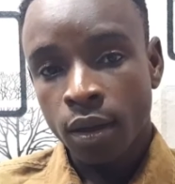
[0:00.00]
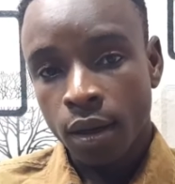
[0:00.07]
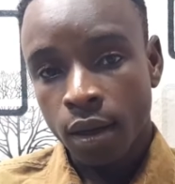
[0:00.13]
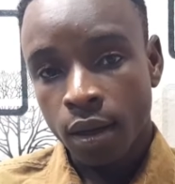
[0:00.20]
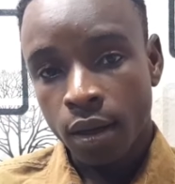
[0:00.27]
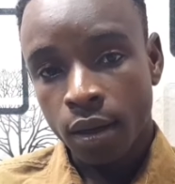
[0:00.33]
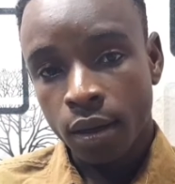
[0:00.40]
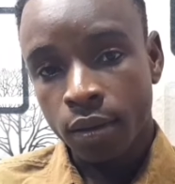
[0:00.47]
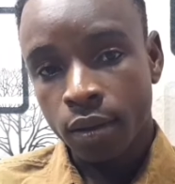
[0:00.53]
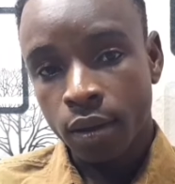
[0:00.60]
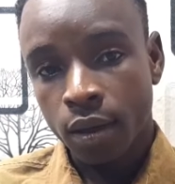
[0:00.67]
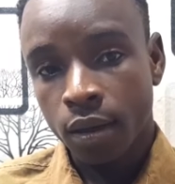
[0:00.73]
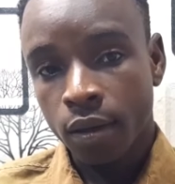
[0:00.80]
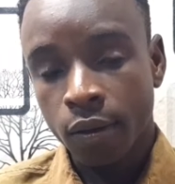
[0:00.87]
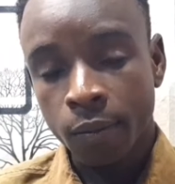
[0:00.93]
And
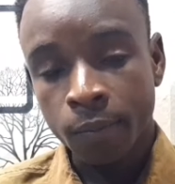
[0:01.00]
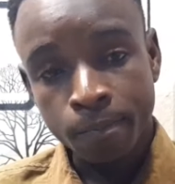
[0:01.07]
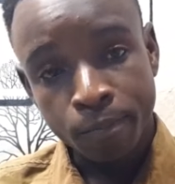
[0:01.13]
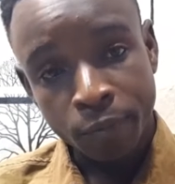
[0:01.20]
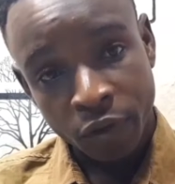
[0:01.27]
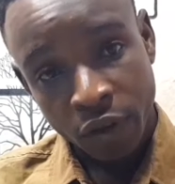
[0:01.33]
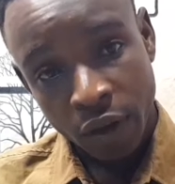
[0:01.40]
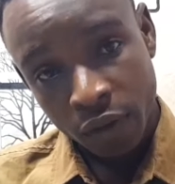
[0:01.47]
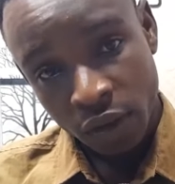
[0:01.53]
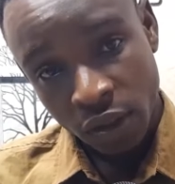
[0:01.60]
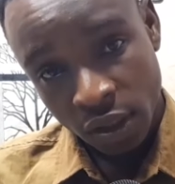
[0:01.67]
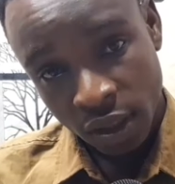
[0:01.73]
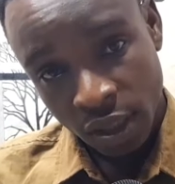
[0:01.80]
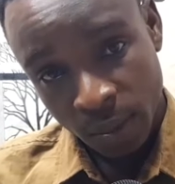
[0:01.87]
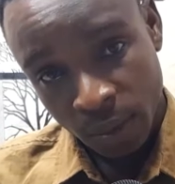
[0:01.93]
if you haven't
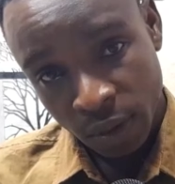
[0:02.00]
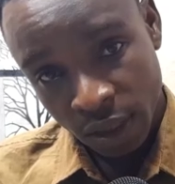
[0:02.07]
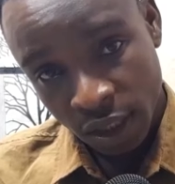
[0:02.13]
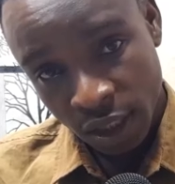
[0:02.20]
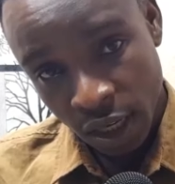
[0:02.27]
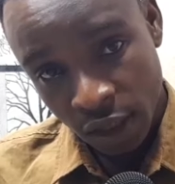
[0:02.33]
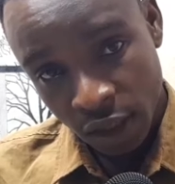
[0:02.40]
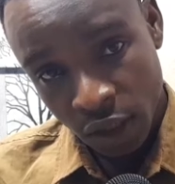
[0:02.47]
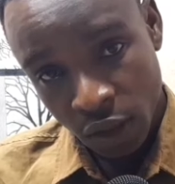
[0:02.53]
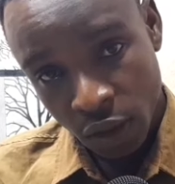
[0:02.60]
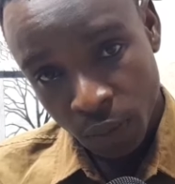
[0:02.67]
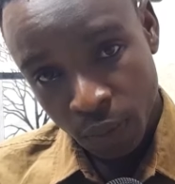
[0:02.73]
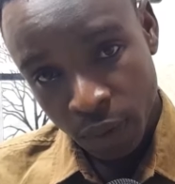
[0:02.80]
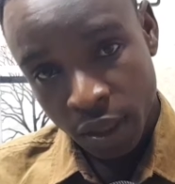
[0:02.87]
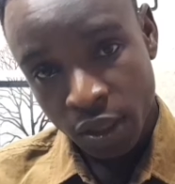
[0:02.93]
subscribed to the
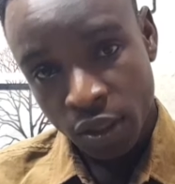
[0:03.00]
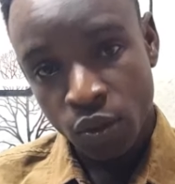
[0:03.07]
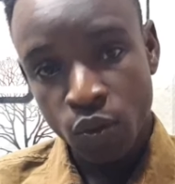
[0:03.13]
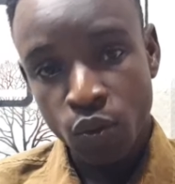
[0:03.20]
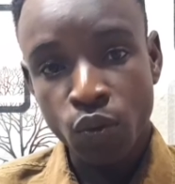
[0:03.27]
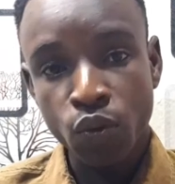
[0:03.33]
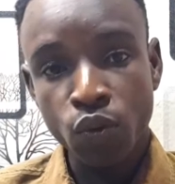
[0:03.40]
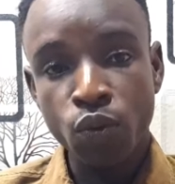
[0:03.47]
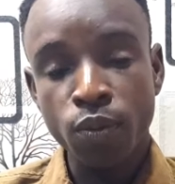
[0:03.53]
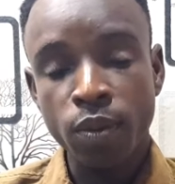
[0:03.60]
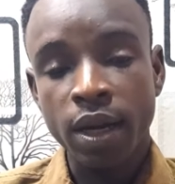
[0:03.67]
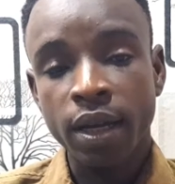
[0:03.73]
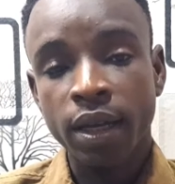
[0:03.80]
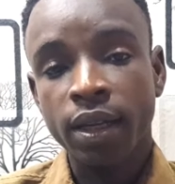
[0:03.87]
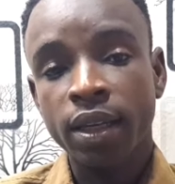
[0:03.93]
channel, please do
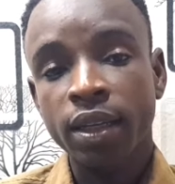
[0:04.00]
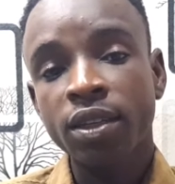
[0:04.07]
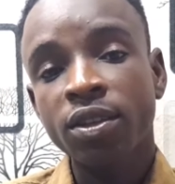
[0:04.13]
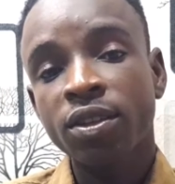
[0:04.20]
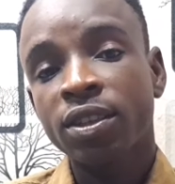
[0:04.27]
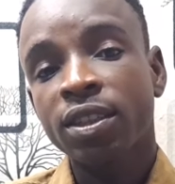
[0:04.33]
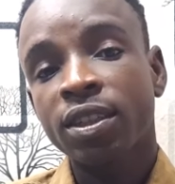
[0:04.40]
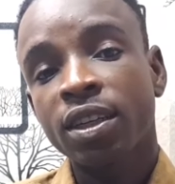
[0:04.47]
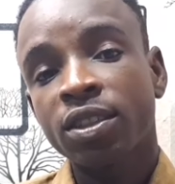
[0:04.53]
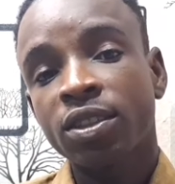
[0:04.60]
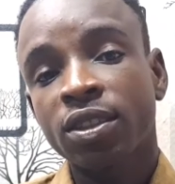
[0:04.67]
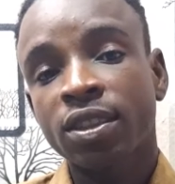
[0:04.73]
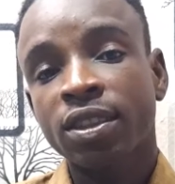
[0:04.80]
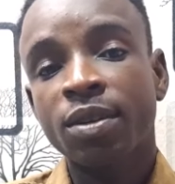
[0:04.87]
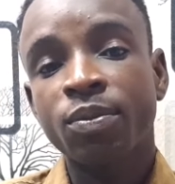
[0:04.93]
by clicking on the red
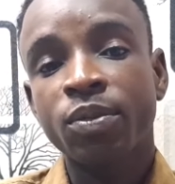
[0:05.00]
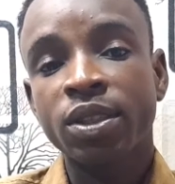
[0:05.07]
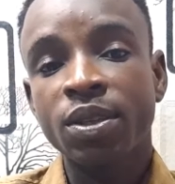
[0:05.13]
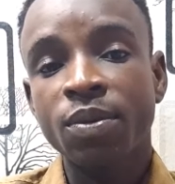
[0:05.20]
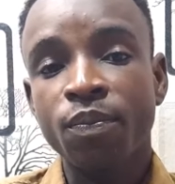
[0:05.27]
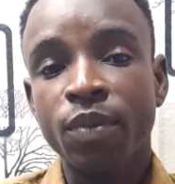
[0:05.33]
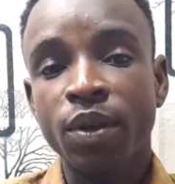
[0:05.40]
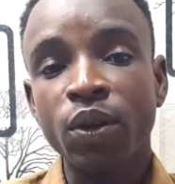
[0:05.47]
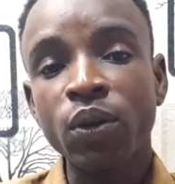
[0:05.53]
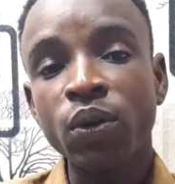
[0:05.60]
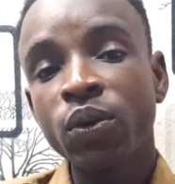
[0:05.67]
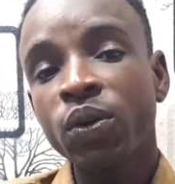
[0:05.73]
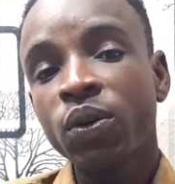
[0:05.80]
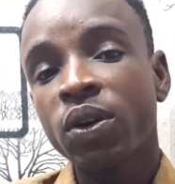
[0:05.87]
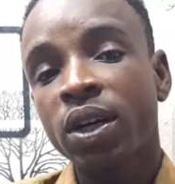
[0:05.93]
subscribe button
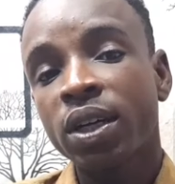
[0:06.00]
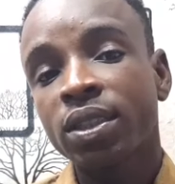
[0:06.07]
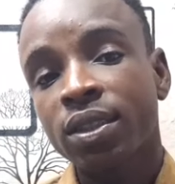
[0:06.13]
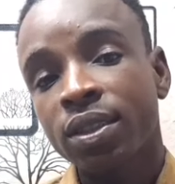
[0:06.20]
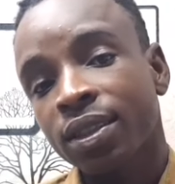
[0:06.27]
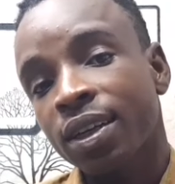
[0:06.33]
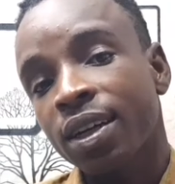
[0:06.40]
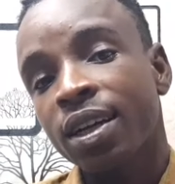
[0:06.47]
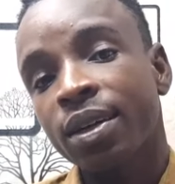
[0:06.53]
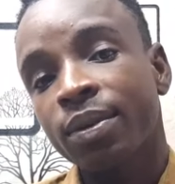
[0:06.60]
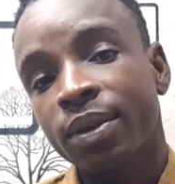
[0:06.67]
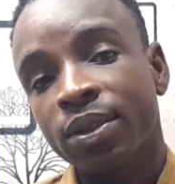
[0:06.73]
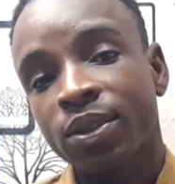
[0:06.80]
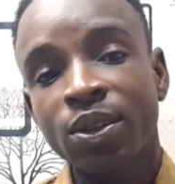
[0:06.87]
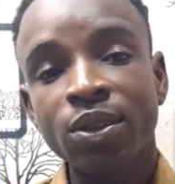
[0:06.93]
below and subscribe
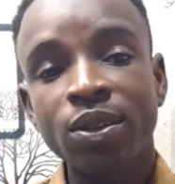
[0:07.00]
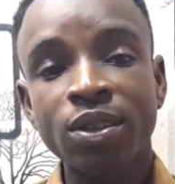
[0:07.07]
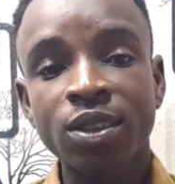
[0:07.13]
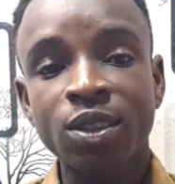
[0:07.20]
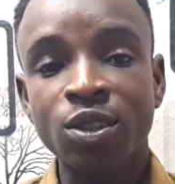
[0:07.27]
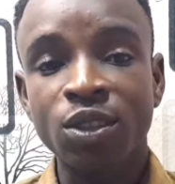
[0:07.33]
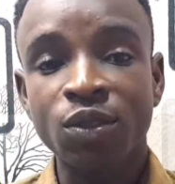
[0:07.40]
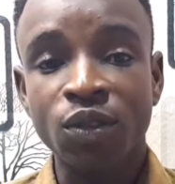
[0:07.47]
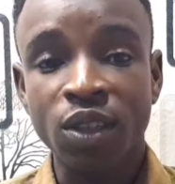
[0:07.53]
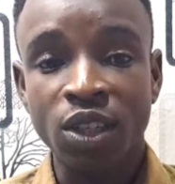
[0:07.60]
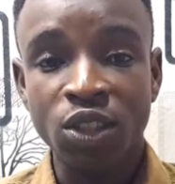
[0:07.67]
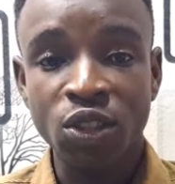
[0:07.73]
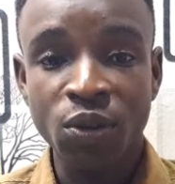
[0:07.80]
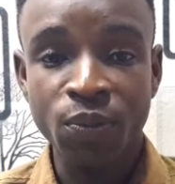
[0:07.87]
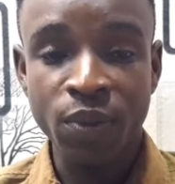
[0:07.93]
and turn on the
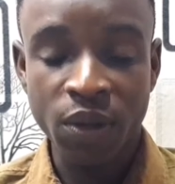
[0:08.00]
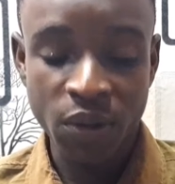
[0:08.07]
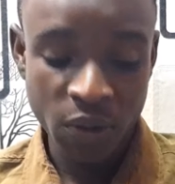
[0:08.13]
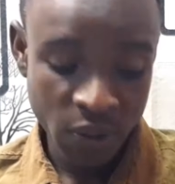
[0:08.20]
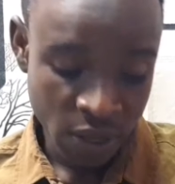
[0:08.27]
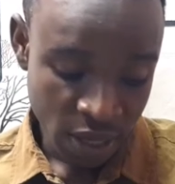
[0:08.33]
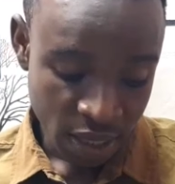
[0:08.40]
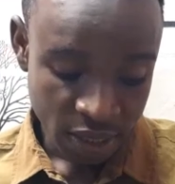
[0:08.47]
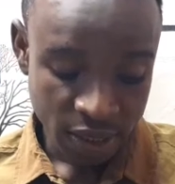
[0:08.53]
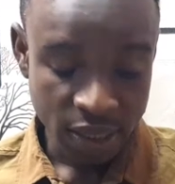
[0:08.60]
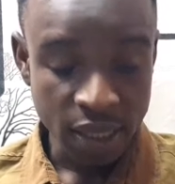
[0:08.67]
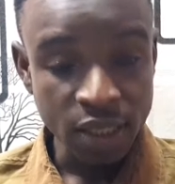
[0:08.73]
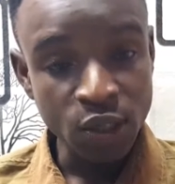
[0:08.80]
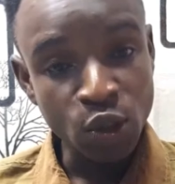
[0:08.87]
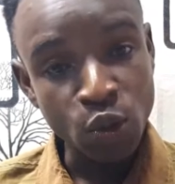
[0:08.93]
notification bell.
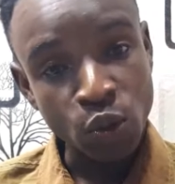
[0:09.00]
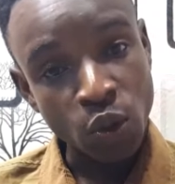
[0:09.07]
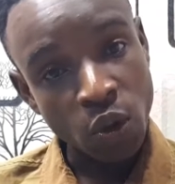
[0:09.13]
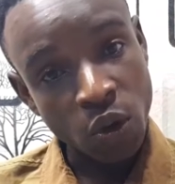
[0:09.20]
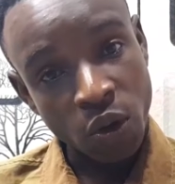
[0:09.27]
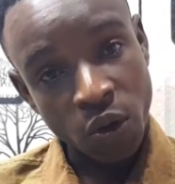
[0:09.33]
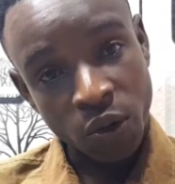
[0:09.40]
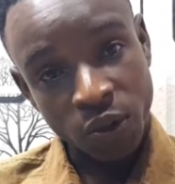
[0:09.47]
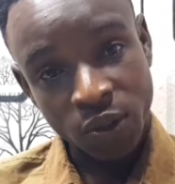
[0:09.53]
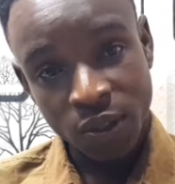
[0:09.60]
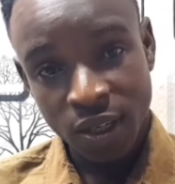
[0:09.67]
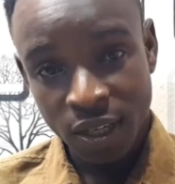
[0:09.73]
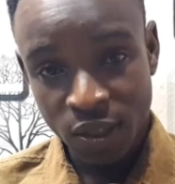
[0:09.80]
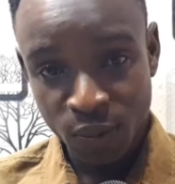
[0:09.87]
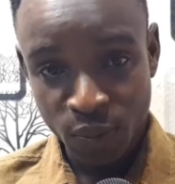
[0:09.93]
Set it to all so
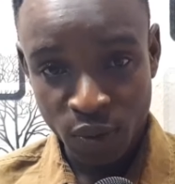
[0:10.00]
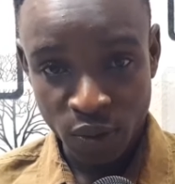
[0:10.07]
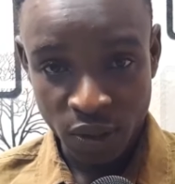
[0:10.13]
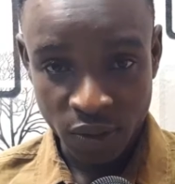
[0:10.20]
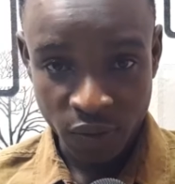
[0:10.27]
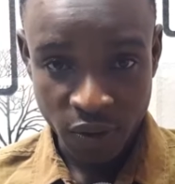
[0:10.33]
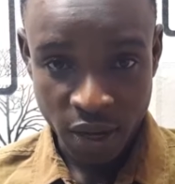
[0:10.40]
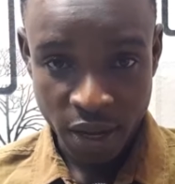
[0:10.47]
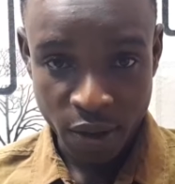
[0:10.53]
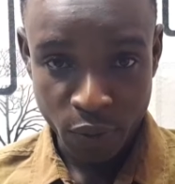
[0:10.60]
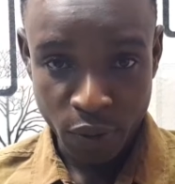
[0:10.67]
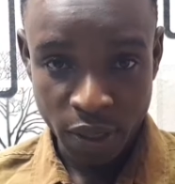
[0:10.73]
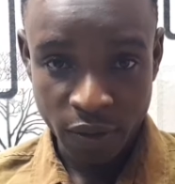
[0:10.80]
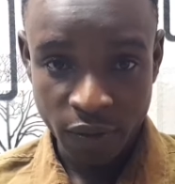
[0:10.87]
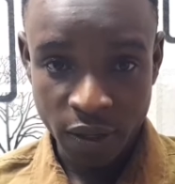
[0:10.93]
that you'll be notified
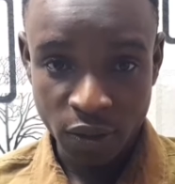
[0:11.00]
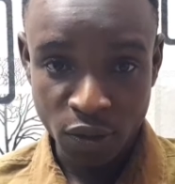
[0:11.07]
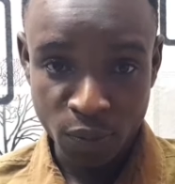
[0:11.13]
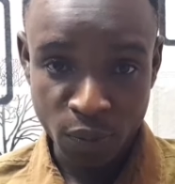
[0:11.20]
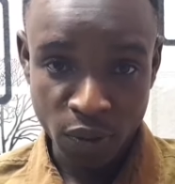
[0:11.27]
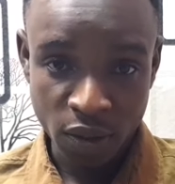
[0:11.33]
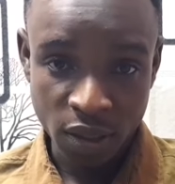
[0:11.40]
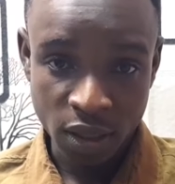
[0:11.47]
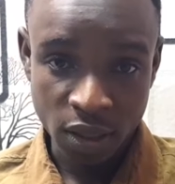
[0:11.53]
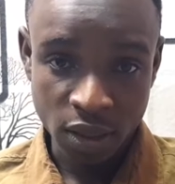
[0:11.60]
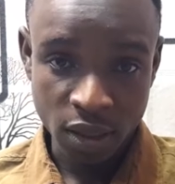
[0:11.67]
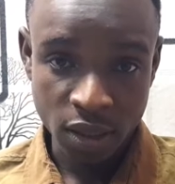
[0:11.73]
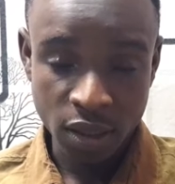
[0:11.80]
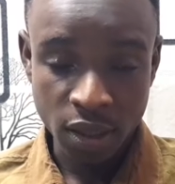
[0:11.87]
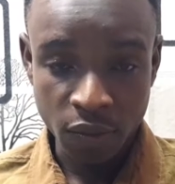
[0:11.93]
whenever I drop another
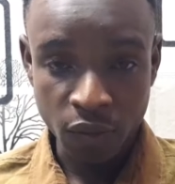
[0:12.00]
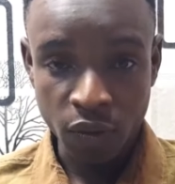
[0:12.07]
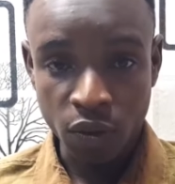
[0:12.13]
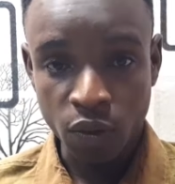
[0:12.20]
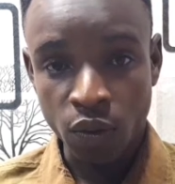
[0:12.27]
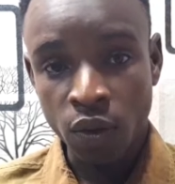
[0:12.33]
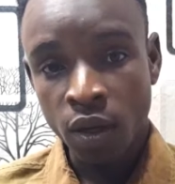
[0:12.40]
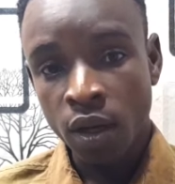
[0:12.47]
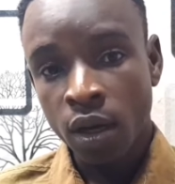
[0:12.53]
interesting video.